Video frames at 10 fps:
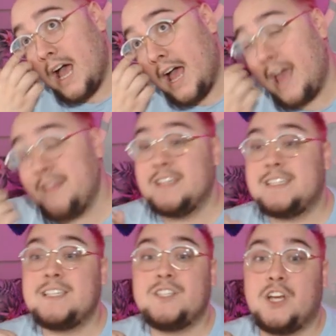and this
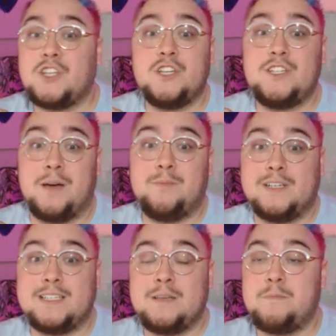is such a dumb
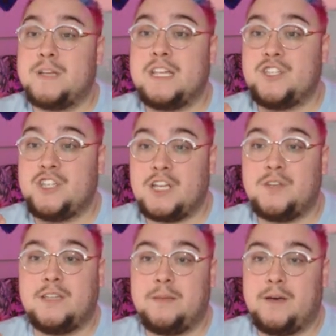reason, but it
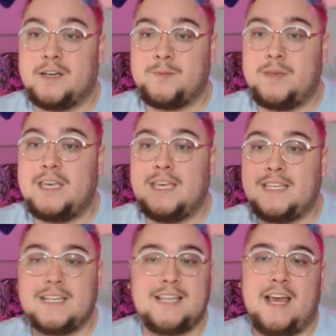genuinely bugs me. He
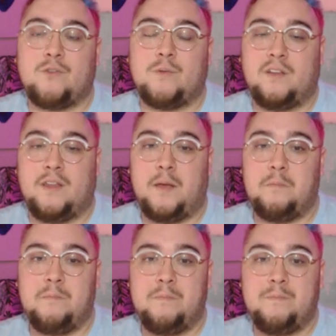doesn't have a real name.
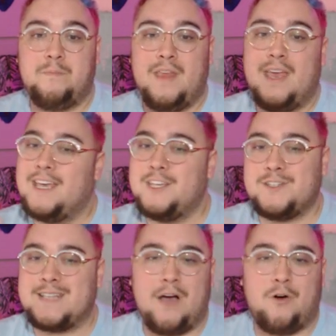He's
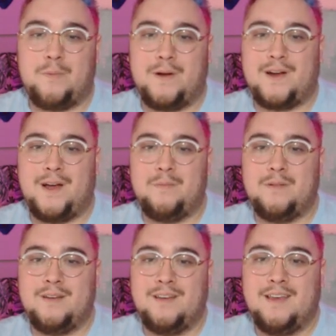just Owlbear Cub.
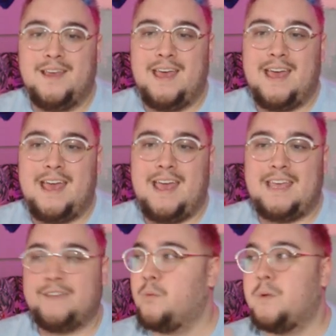
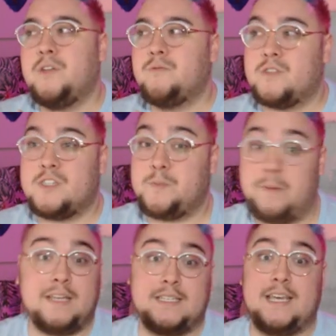Even when you
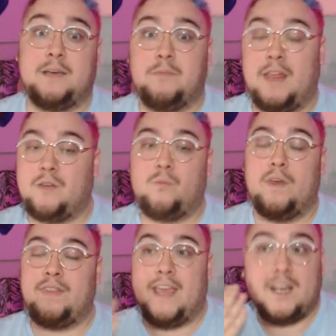speak to him, like
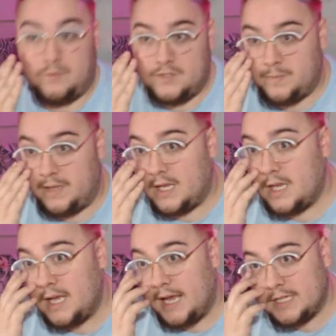with animal speak,
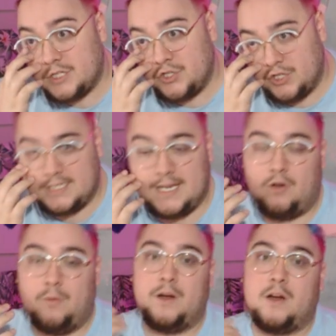it's just
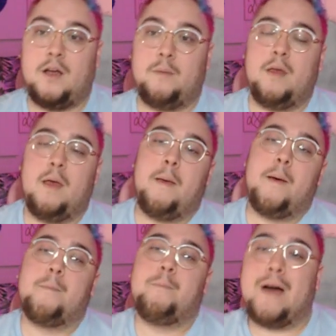Owlbear Cub.
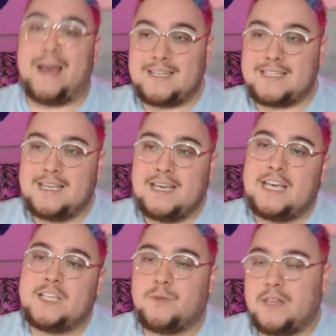But
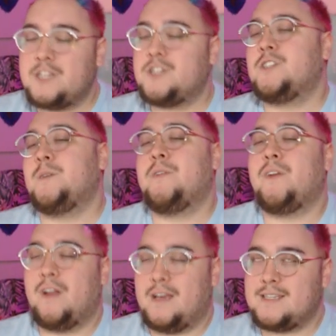his relationship with our
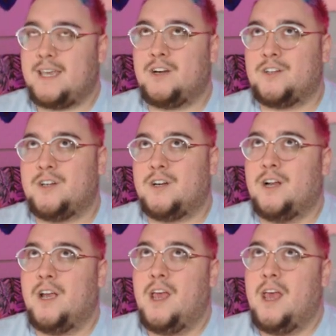next character
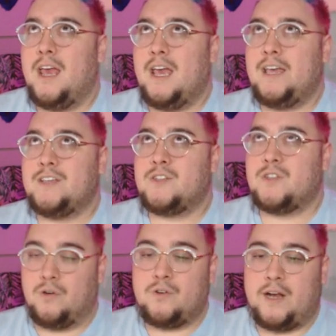is
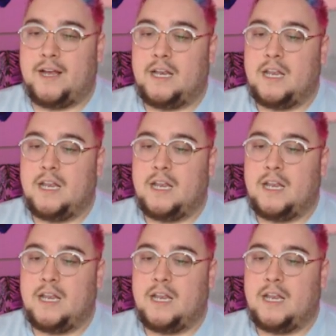so great.